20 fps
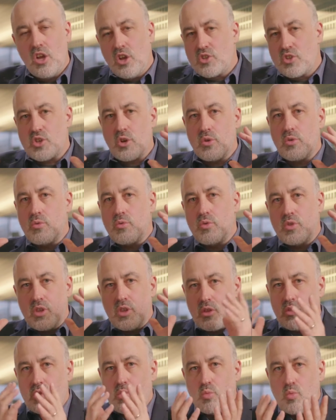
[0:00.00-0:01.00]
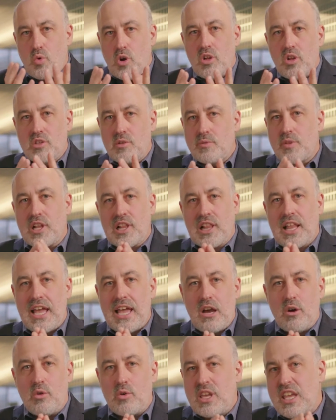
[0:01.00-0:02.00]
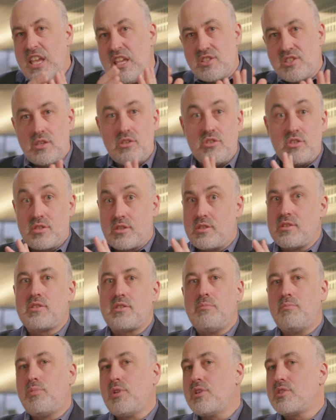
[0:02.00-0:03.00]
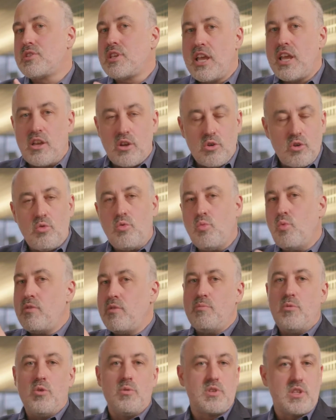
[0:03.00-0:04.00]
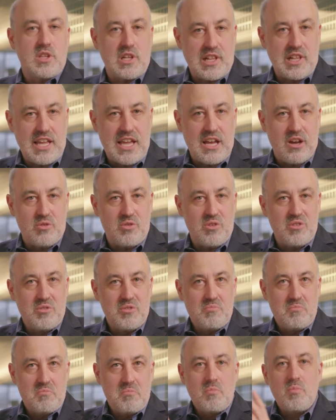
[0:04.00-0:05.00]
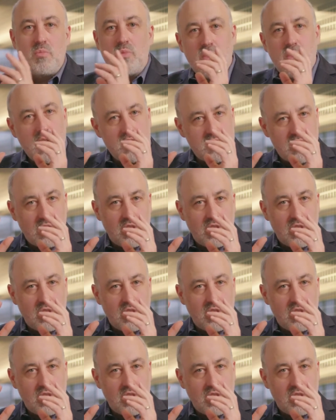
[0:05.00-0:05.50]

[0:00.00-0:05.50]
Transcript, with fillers: So the world of the cloud isn't just as simple as saying we've moved to the cloud. There's a